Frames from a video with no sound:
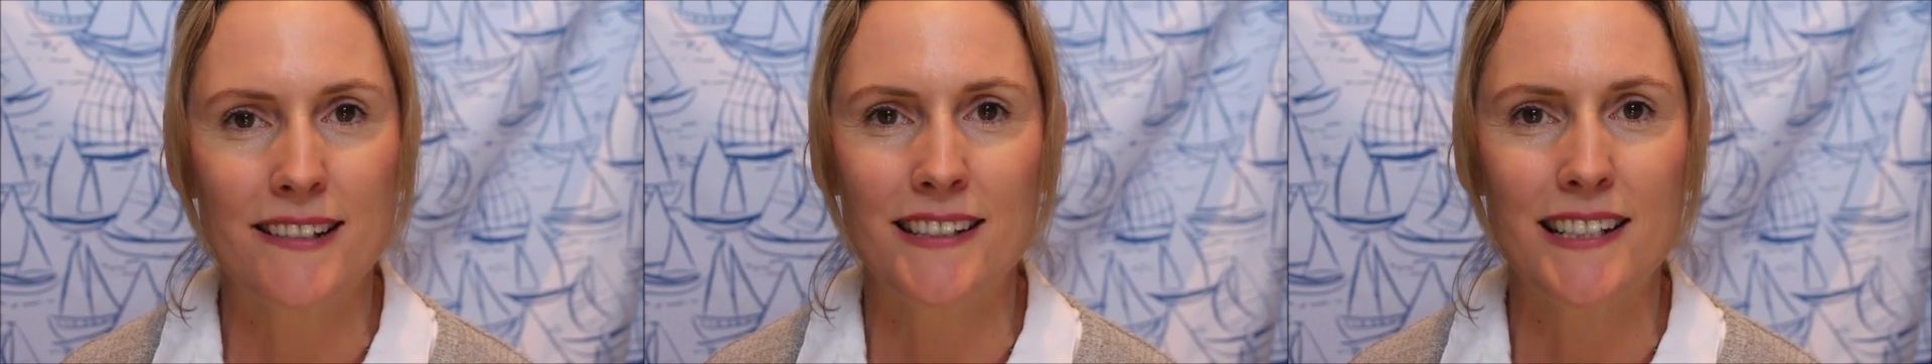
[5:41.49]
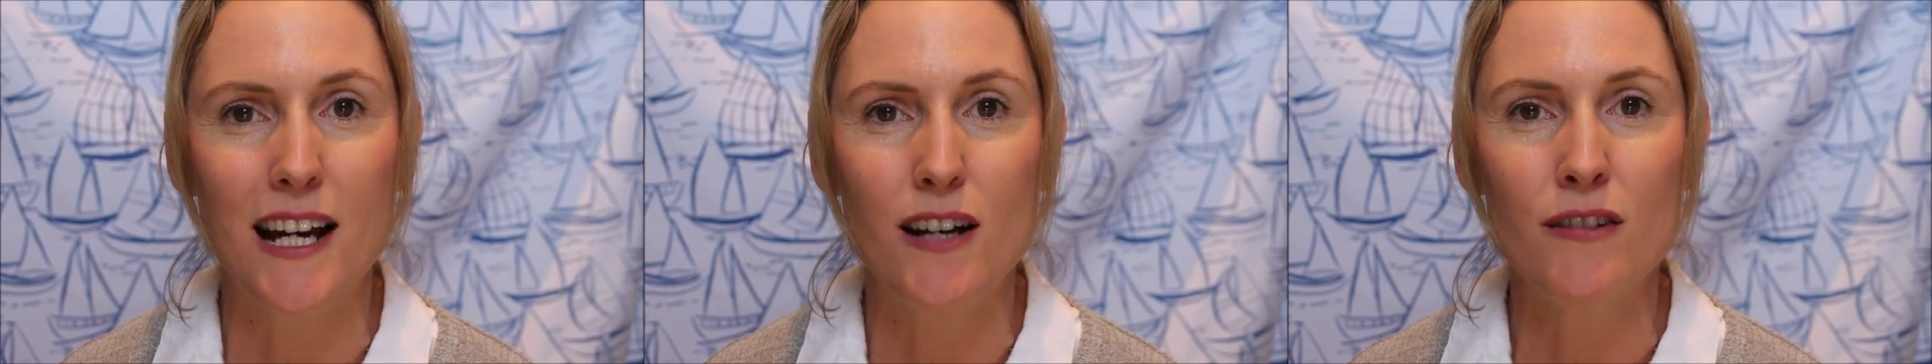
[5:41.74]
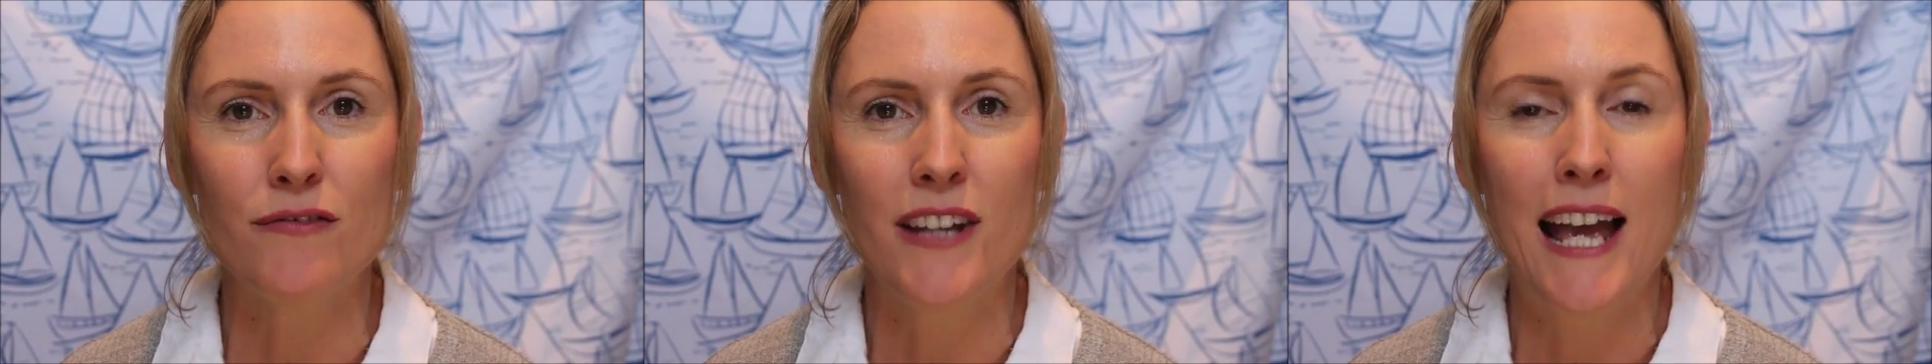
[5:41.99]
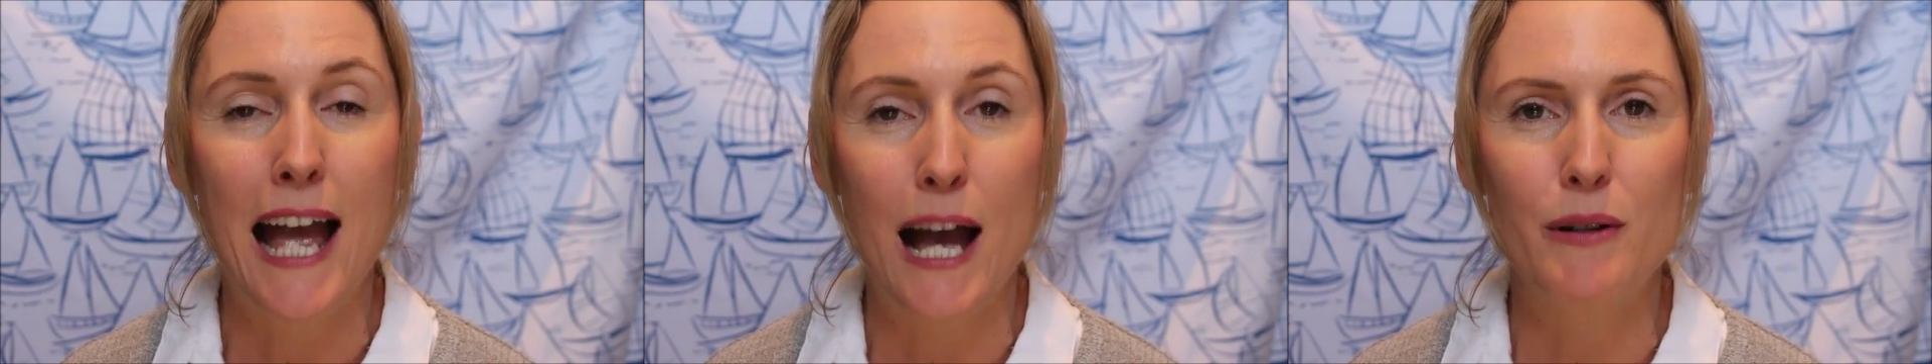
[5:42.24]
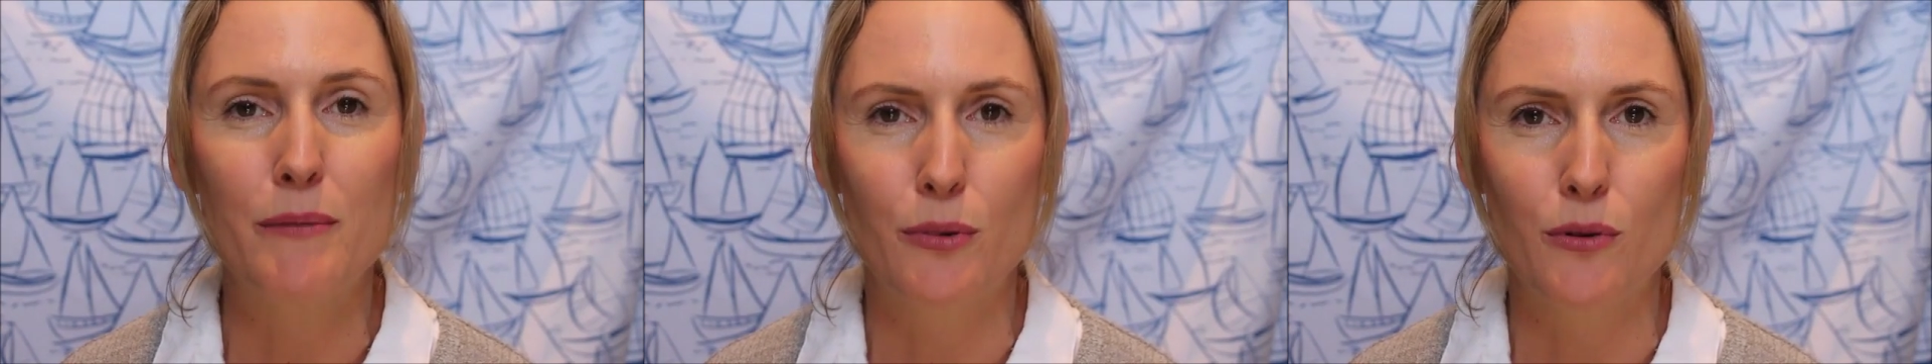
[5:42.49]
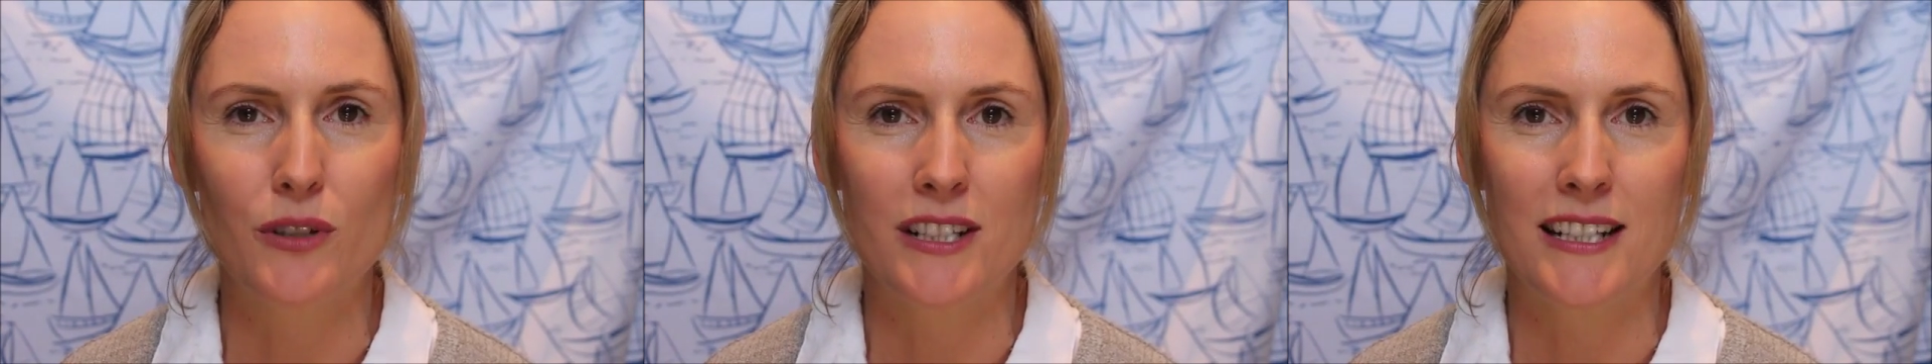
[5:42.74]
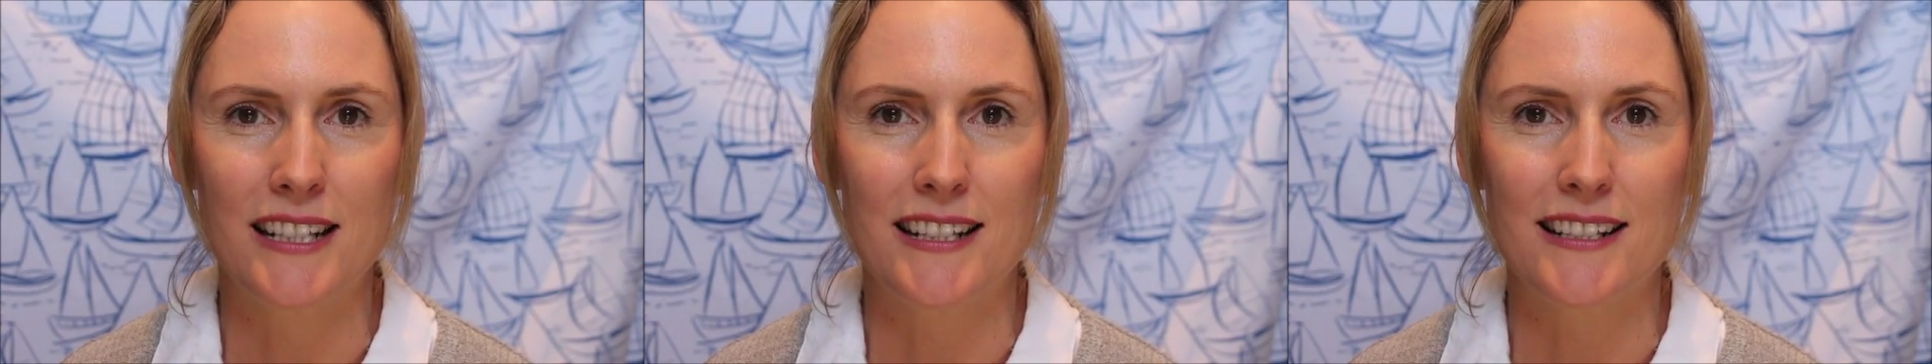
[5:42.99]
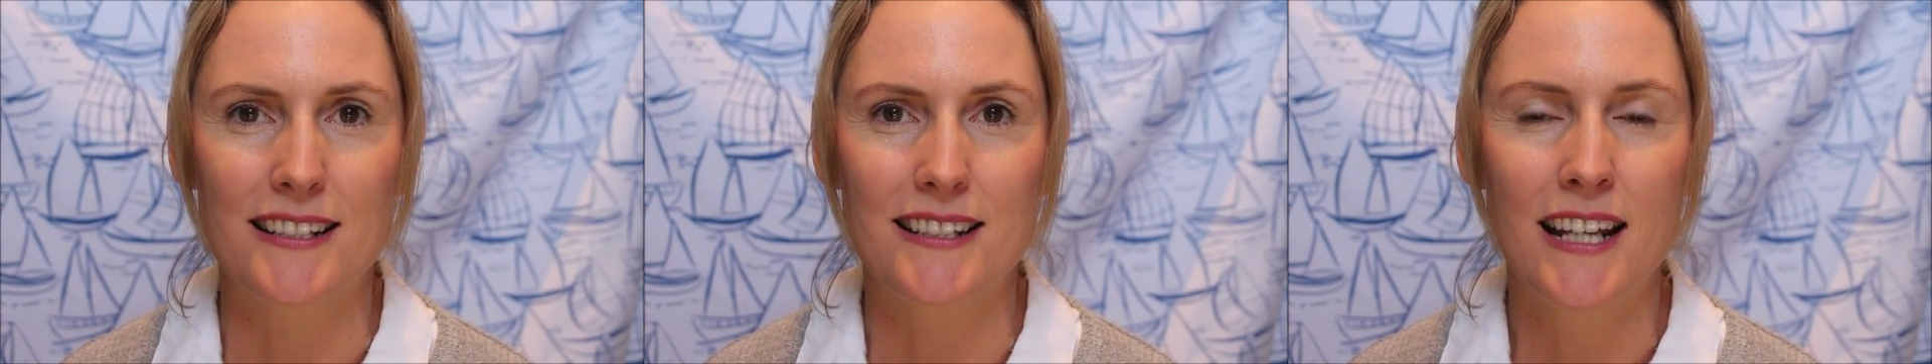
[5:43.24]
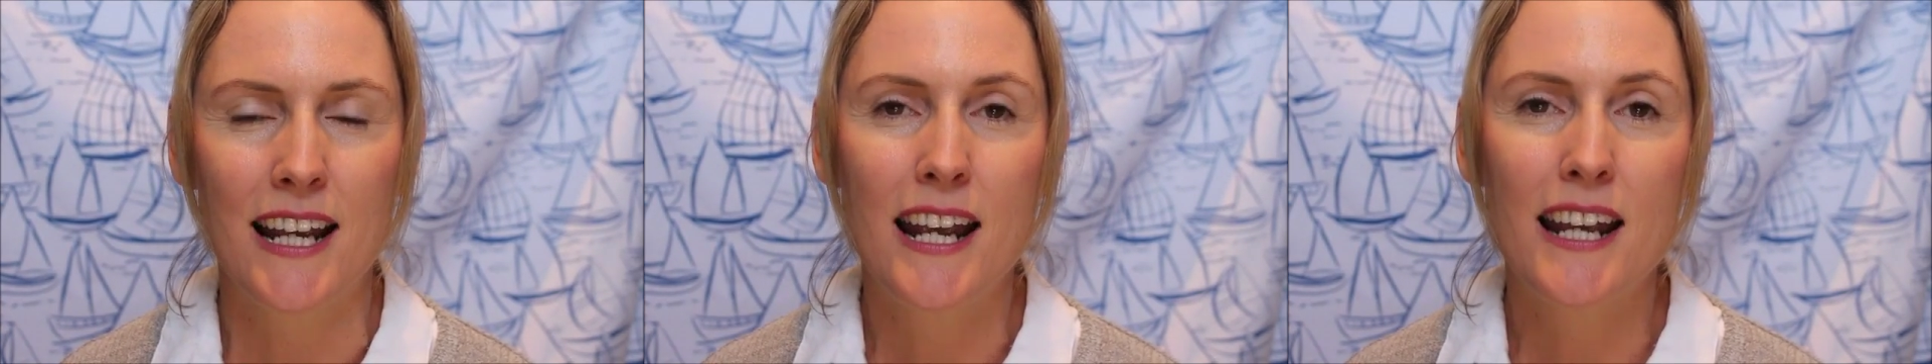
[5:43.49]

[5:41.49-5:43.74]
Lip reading: enough how important it is,